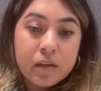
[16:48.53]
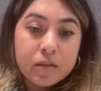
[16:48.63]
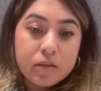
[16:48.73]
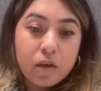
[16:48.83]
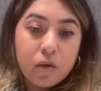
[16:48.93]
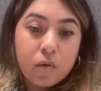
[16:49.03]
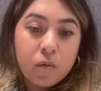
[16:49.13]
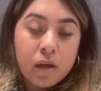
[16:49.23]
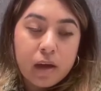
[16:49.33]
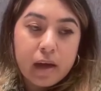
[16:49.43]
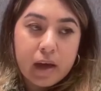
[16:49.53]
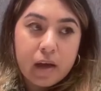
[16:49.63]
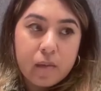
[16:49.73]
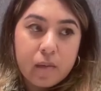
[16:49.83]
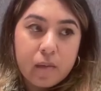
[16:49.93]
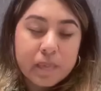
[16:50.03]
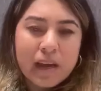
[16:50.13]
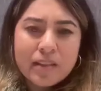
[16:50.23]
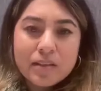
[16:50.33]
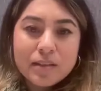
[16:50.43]
So
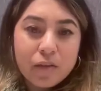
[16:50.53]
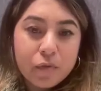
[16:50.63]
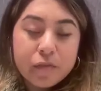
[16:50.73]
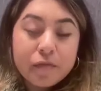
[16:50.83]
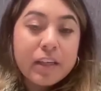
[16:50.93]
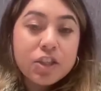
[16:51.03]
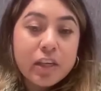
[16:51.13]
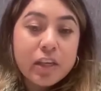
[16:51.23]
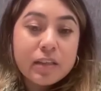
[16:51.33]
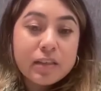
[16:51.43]
I think self-reflection,